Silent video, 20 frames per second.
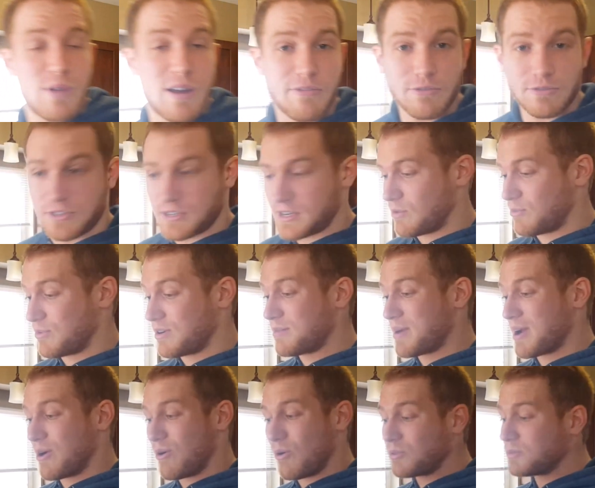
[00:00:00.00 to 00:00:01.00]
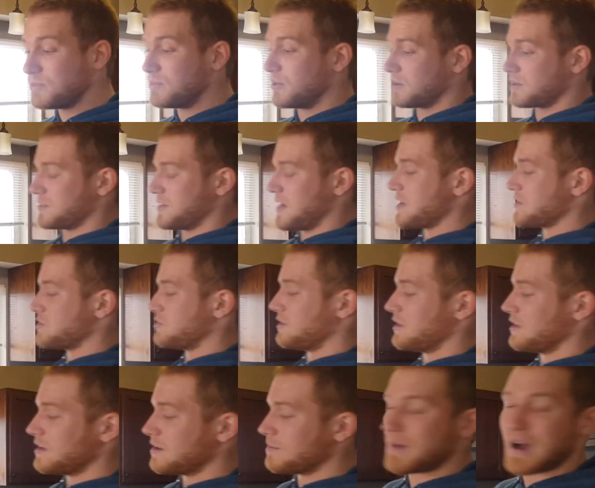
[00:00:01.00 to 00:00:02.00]
referencing one of my old books,
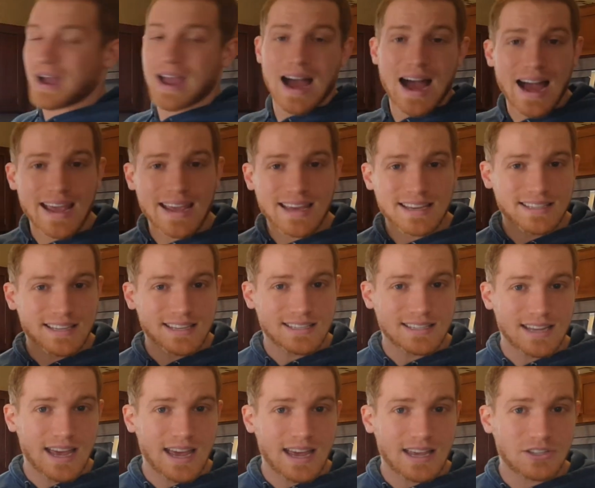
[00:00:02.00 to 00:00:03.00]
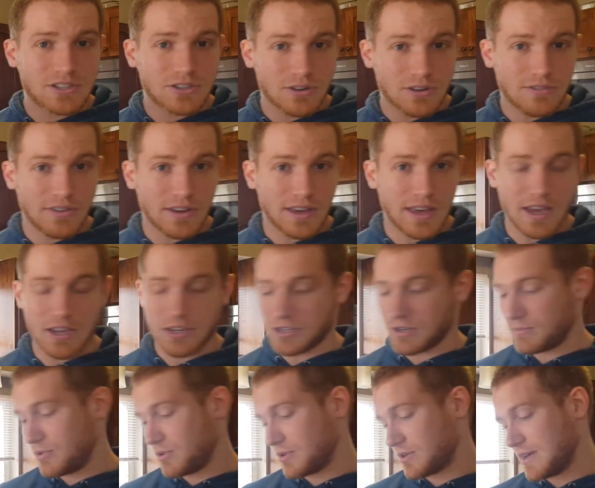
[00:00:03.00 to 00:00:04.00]
actually, my ISSA
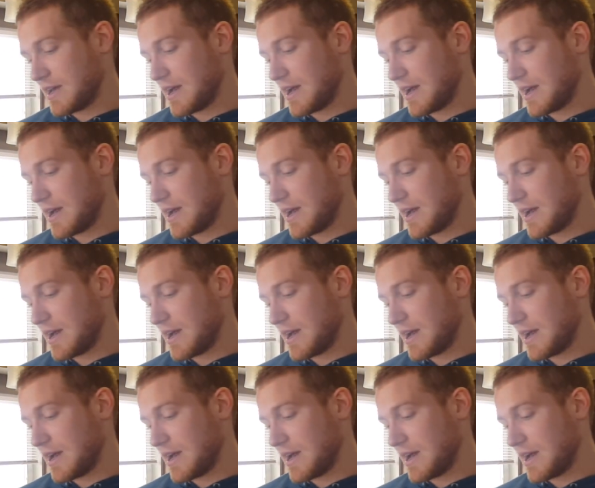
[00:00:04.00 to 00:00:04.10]
certification book.